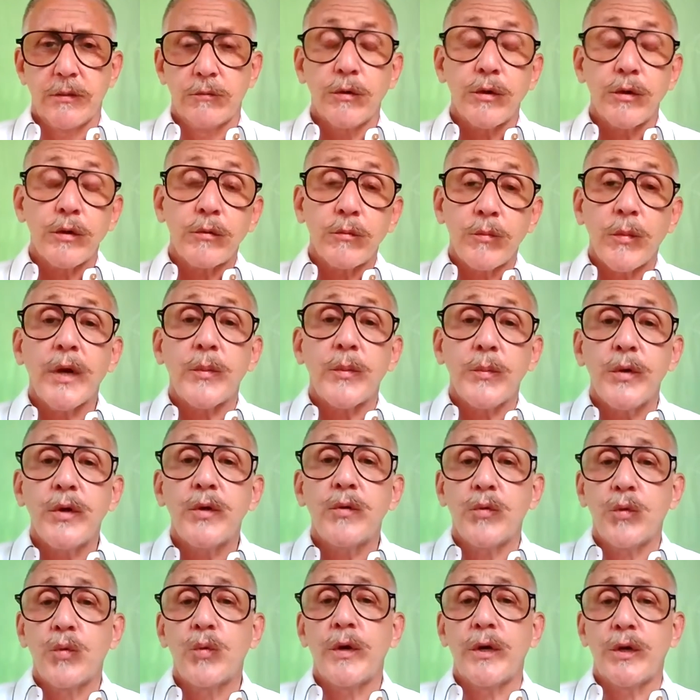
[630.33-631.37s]
Well, it might be
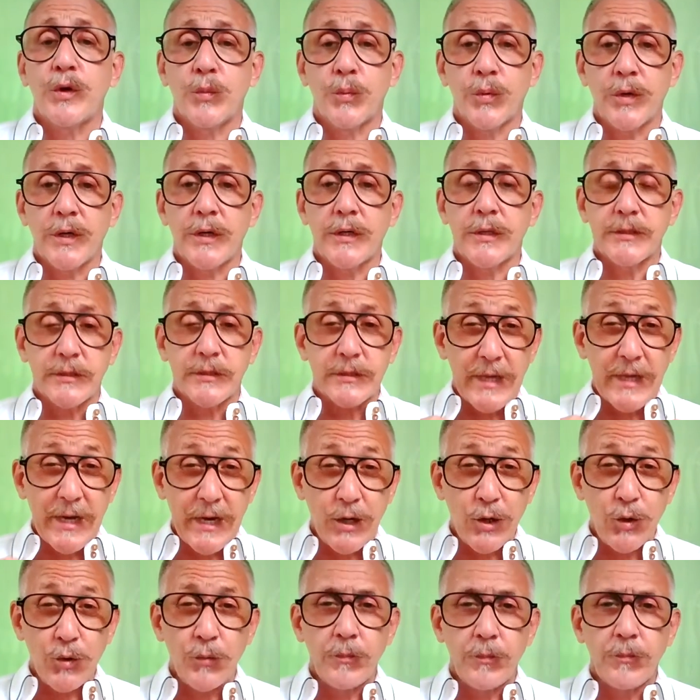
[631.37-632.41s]
the way your brain is
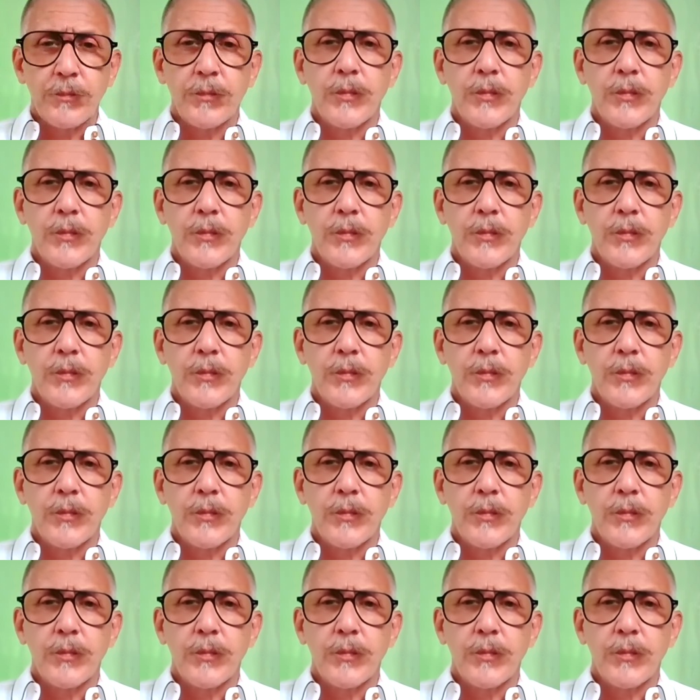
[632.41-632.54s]
now,